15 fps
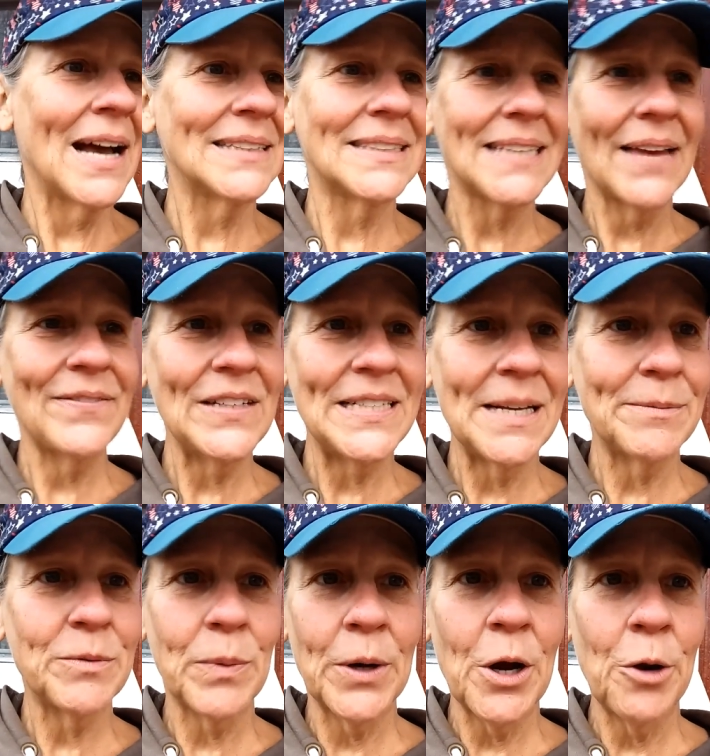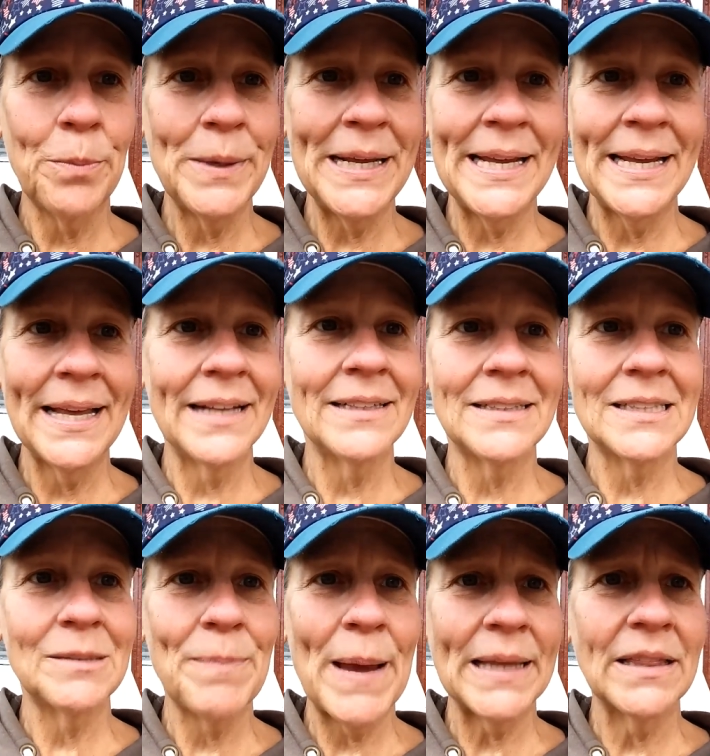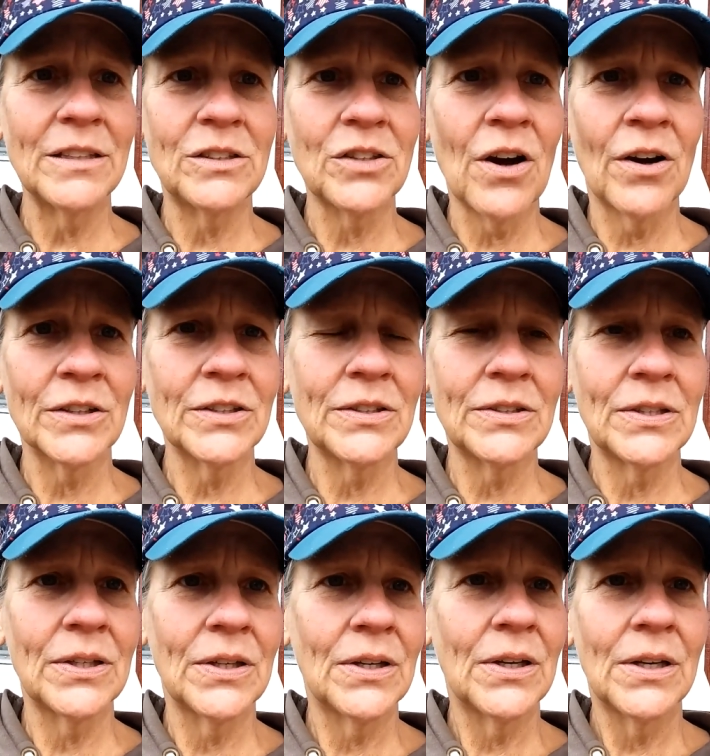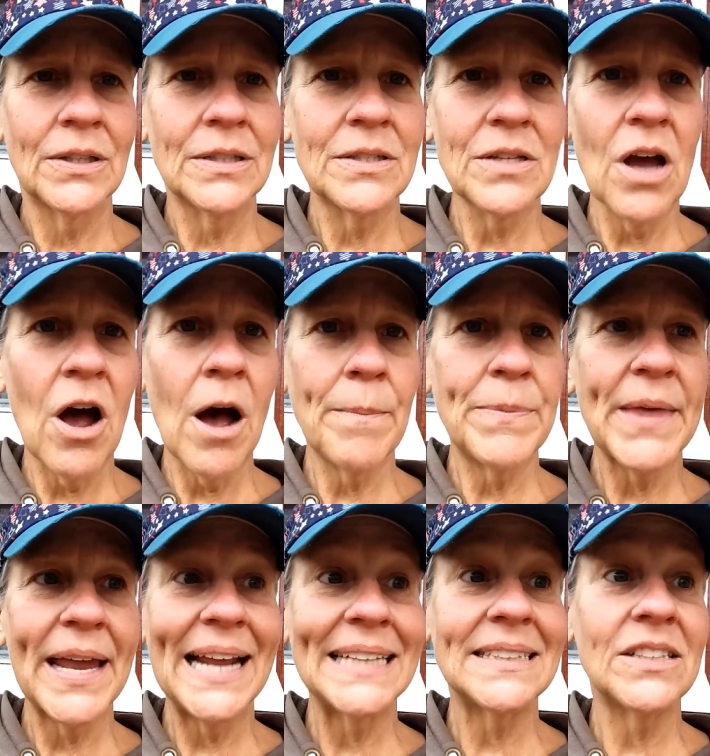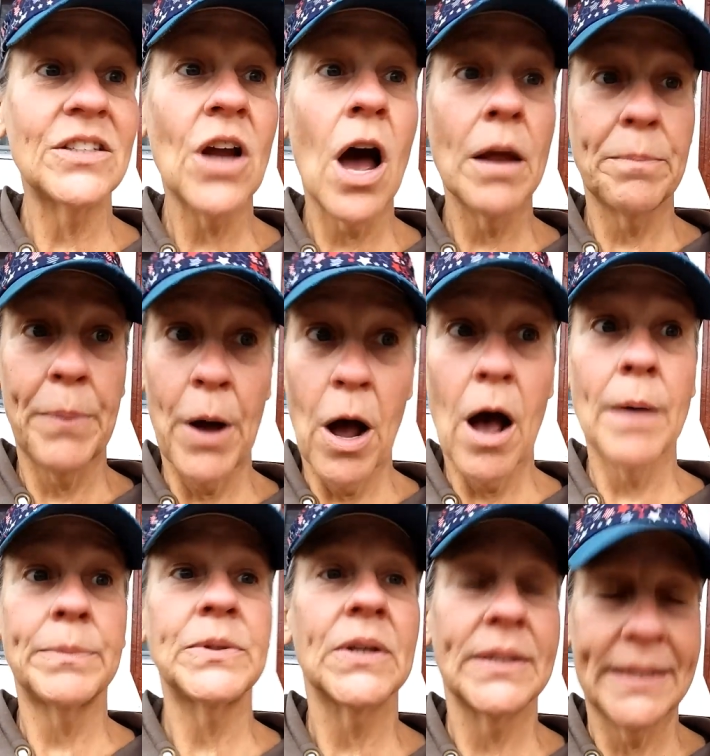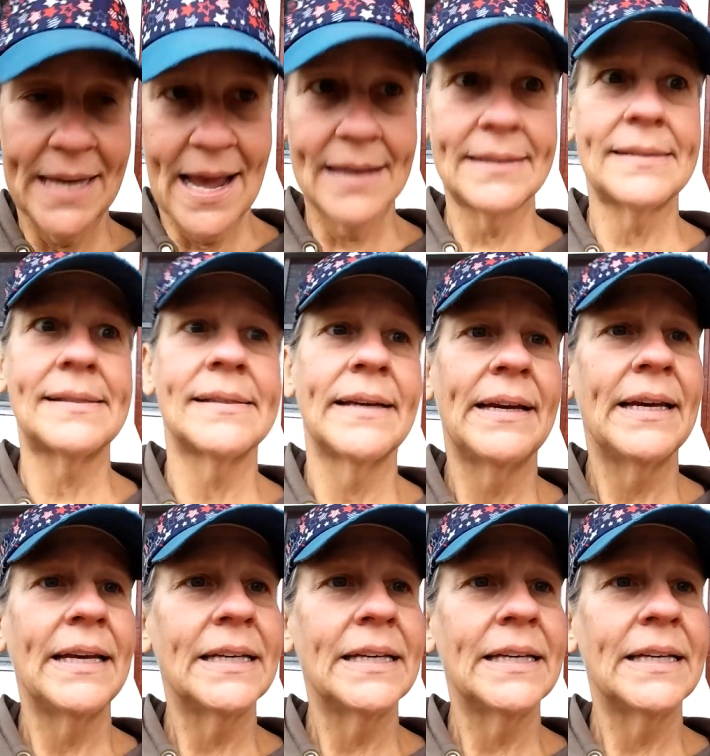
Safety tips when opening. Inspect the jars top that has not popped. Yes.